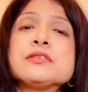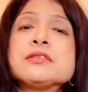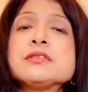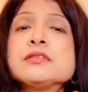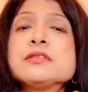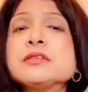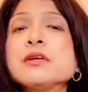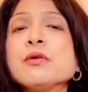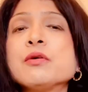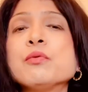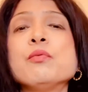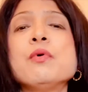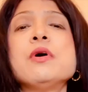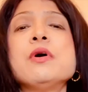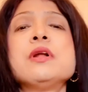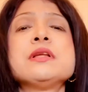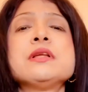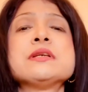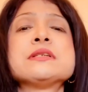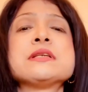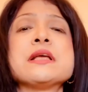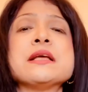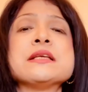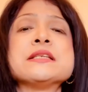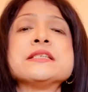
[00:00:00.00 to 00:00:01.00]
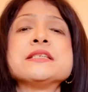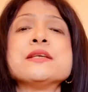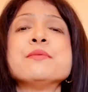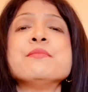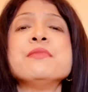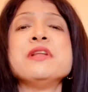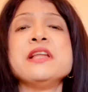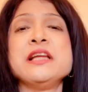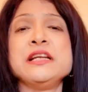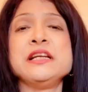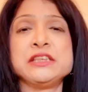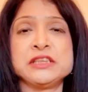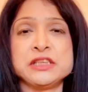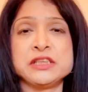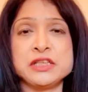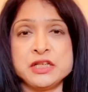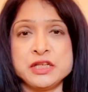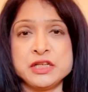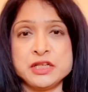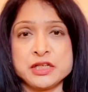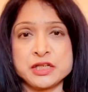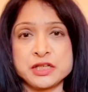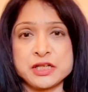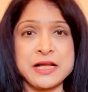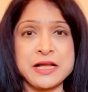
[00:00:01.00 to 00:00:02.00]
what does assimilation
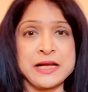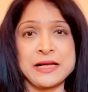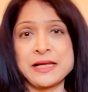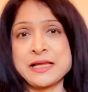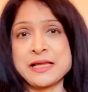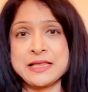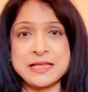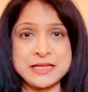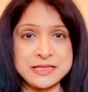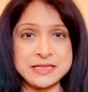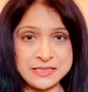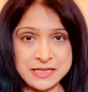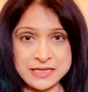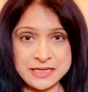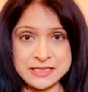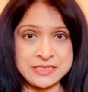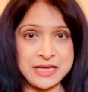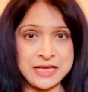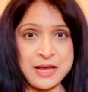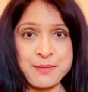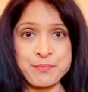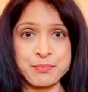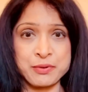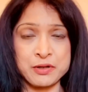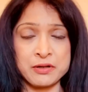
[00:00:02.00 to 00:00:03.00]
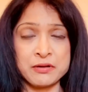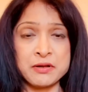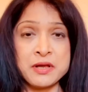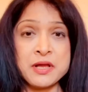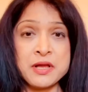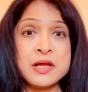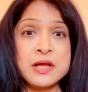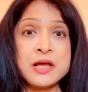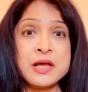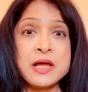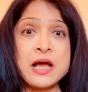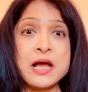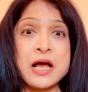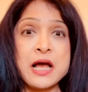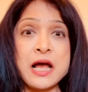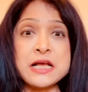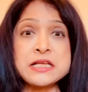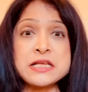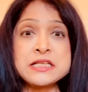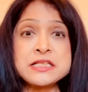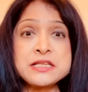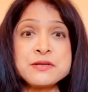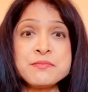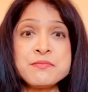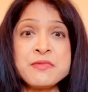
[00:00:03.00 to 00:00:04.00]
look like in this example?
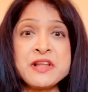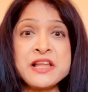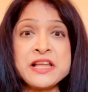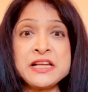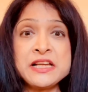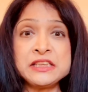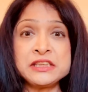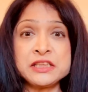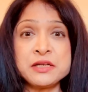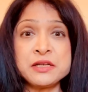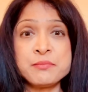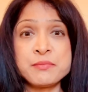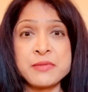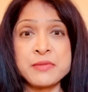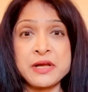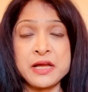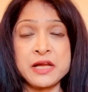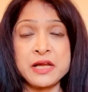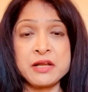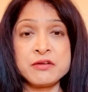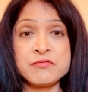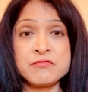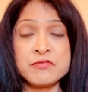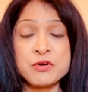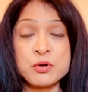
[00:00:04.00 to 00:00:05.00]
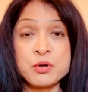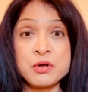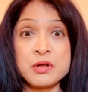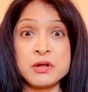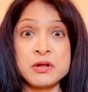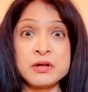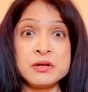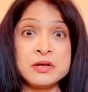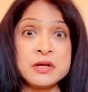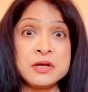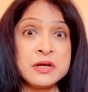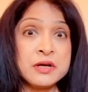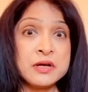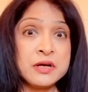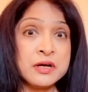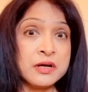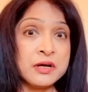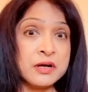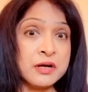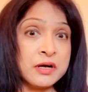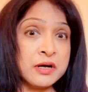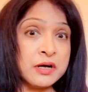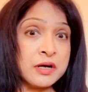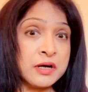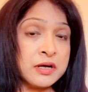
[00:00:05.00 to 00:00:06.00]
Assimilation may involve
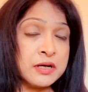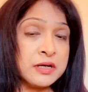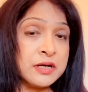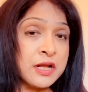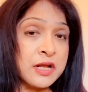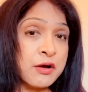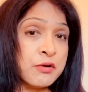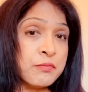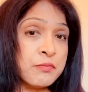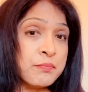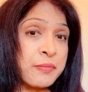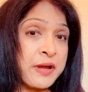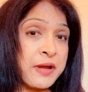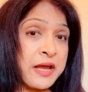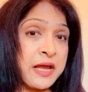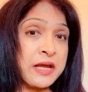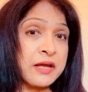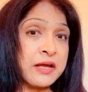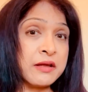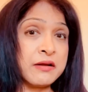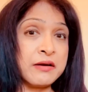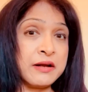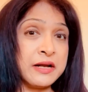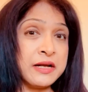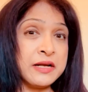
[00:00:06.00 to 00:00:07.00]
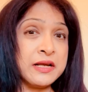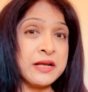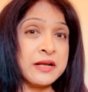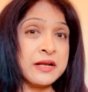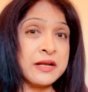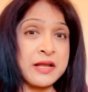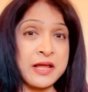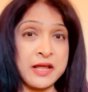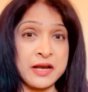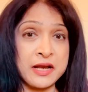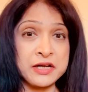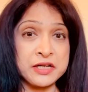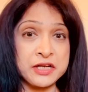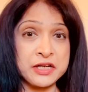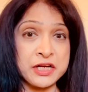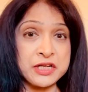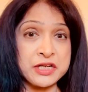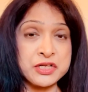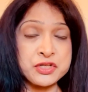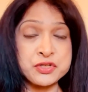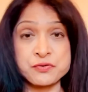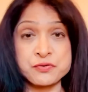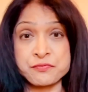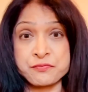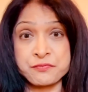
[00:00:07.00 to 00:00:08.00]
her downplaying her Indian
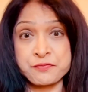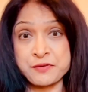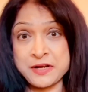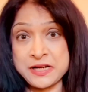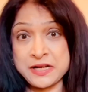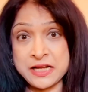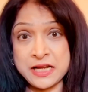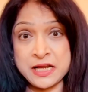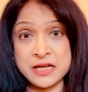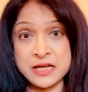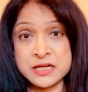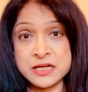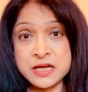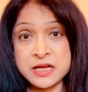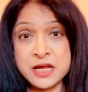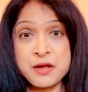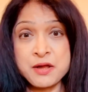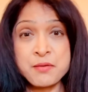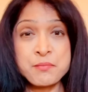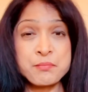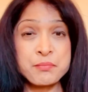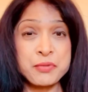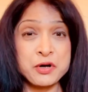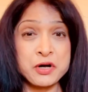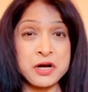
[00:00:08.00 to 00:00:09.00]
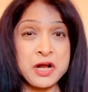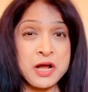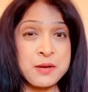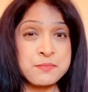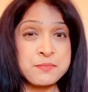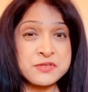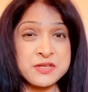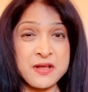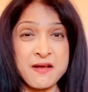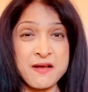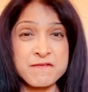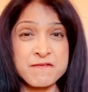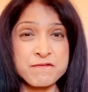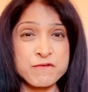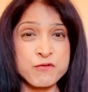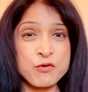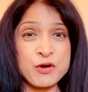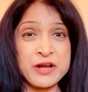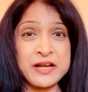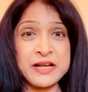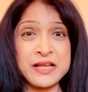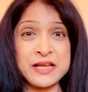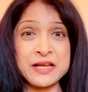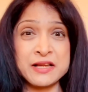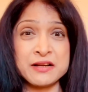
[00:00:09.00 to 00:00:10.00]
heritage to fit in, perhaps
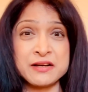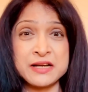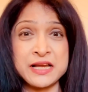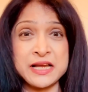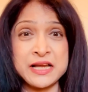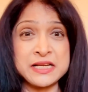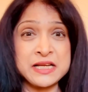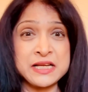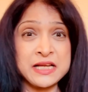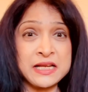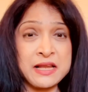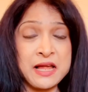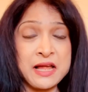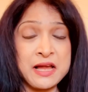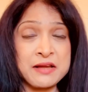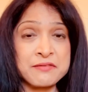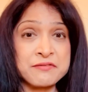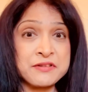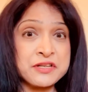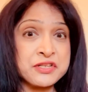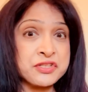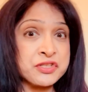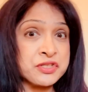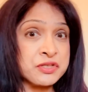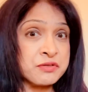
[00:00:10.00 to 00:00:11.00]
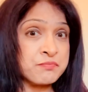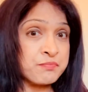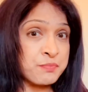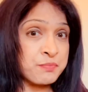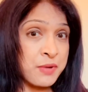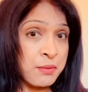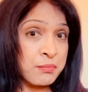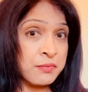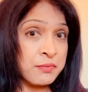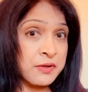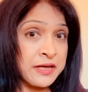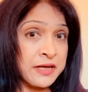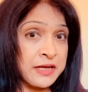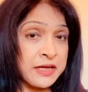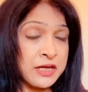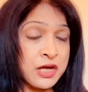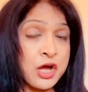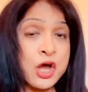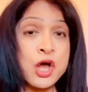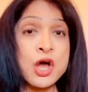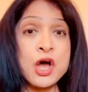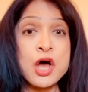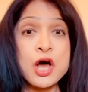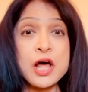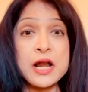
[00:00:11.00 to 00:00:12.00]
avoiding her native language in public
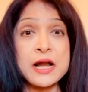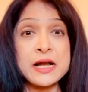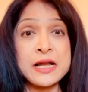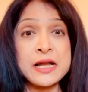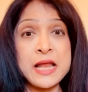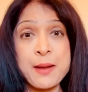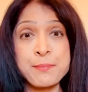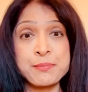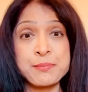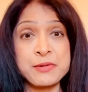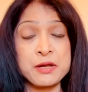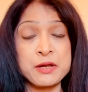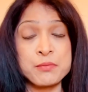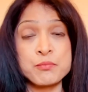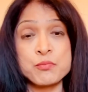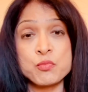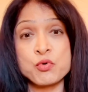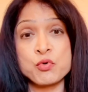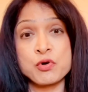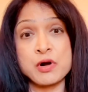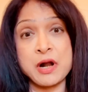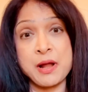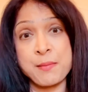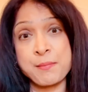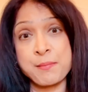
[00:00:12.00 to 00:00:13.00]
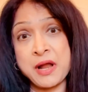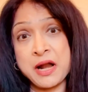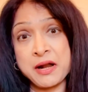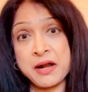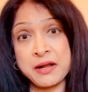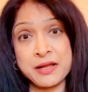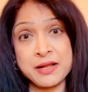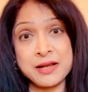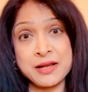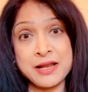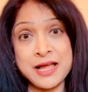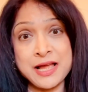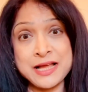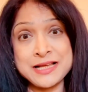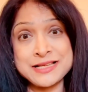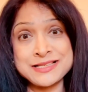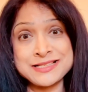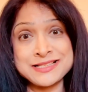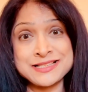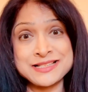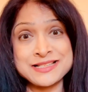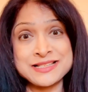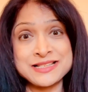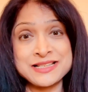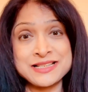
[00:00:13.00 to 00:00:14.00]
or adapting more
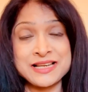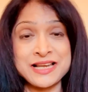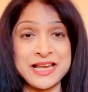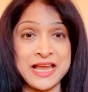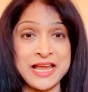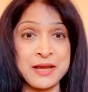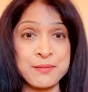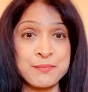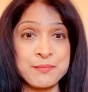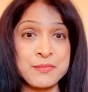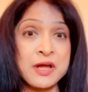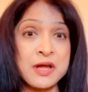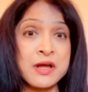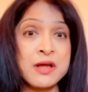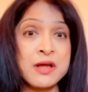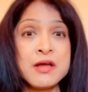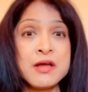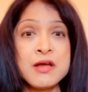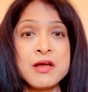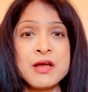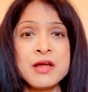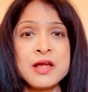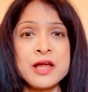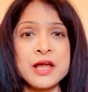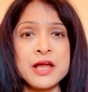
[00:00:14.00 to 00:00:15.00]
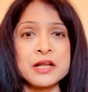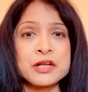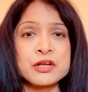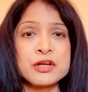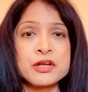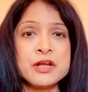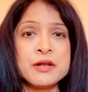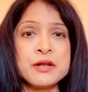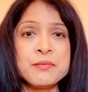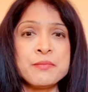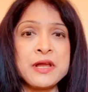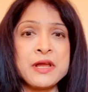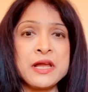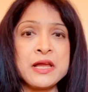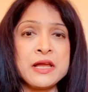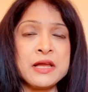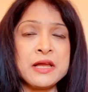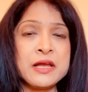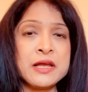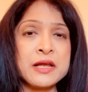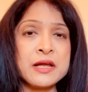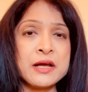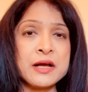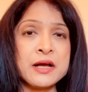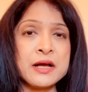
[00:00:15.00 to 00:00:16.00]
Americanized name. It can
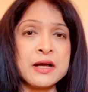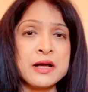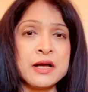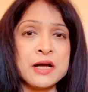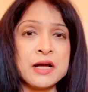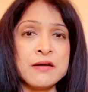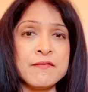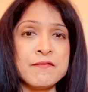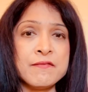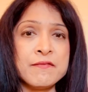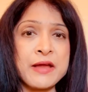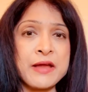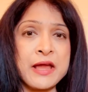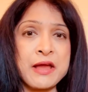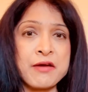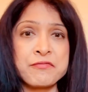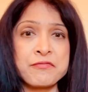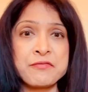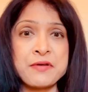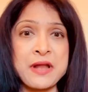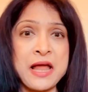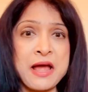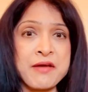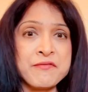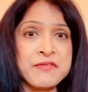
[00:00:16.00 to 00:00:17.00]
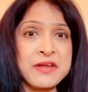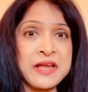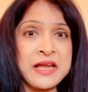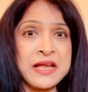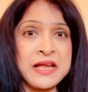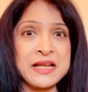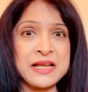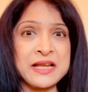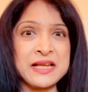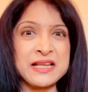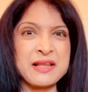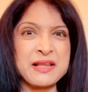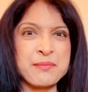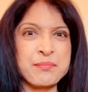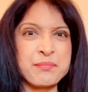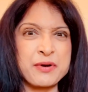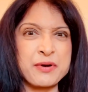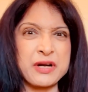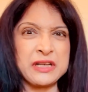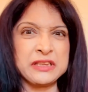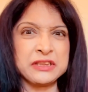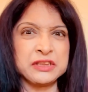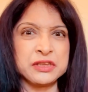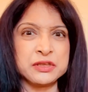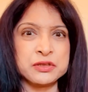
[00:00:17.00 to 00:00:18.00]
be a way of navigating the
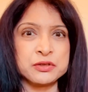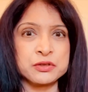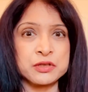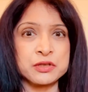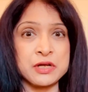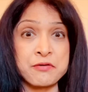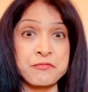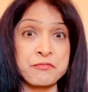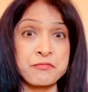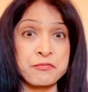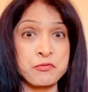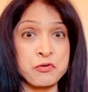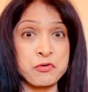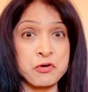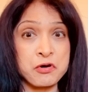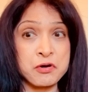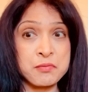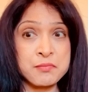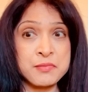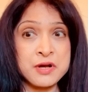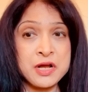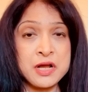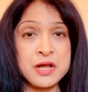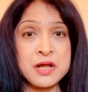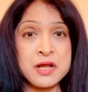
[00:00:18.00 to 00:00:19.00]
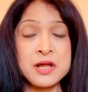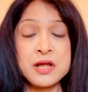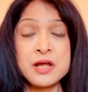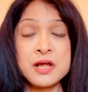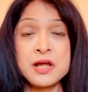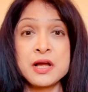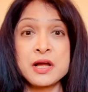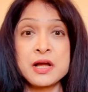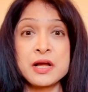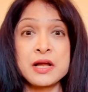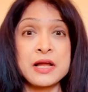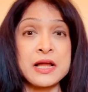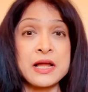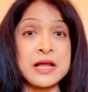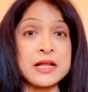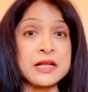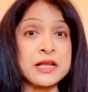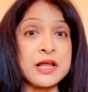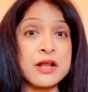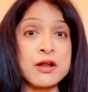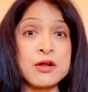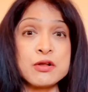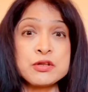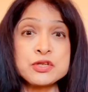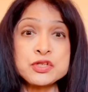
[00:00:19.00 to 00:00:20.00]
pressure to conform. It
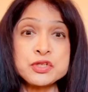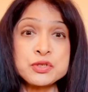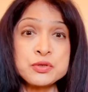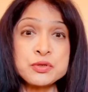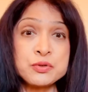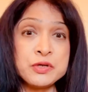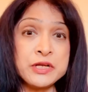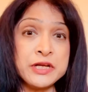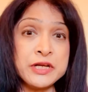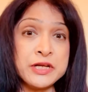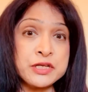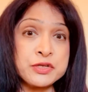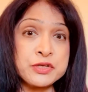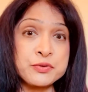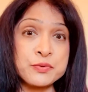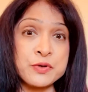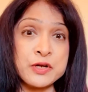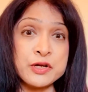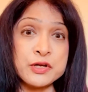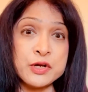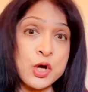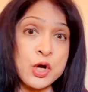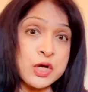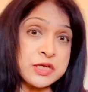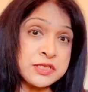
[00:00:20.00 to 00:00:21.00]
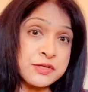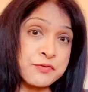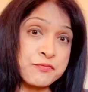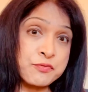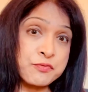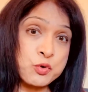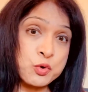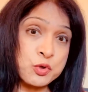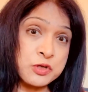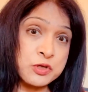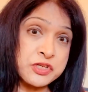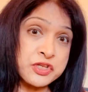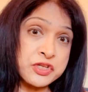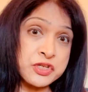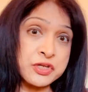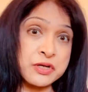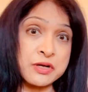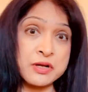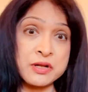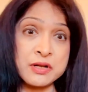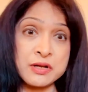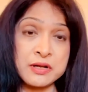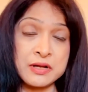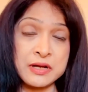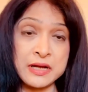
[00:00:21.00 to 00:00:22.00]
can also lead to a loss of
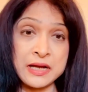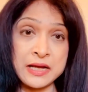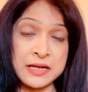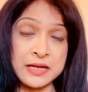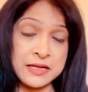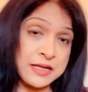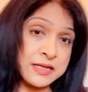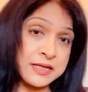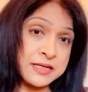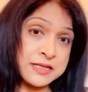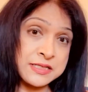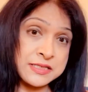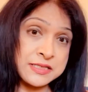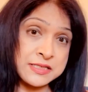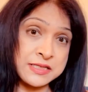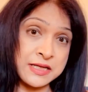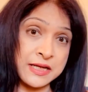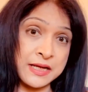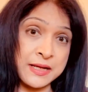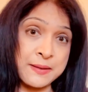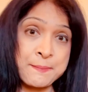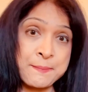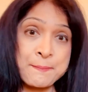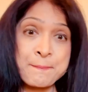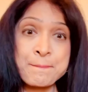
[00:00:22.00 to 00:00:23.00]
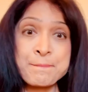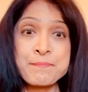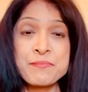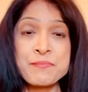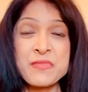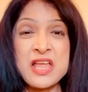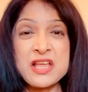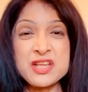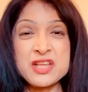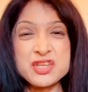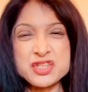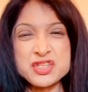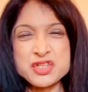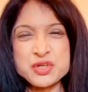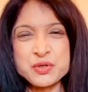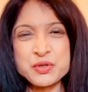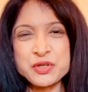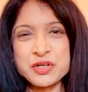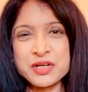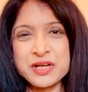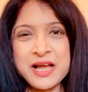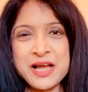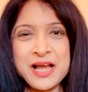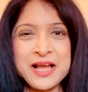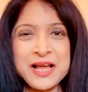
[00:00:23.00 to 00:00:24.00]
cultural identity. So
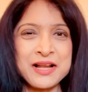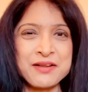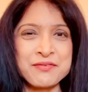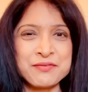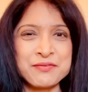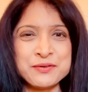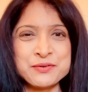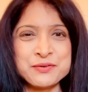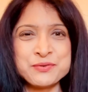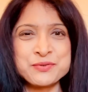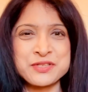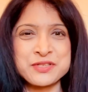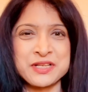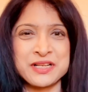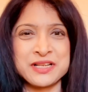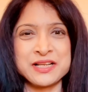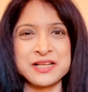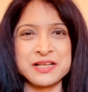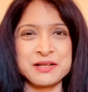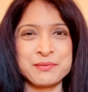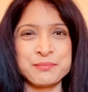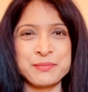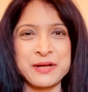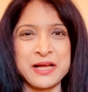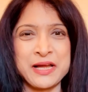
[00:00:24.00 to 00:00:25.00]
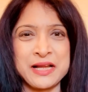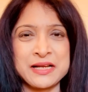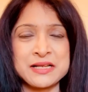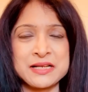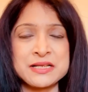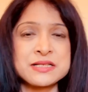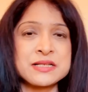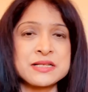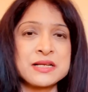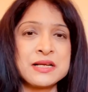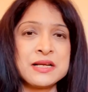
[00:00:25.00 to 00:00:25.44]
you kind of lose a little bit.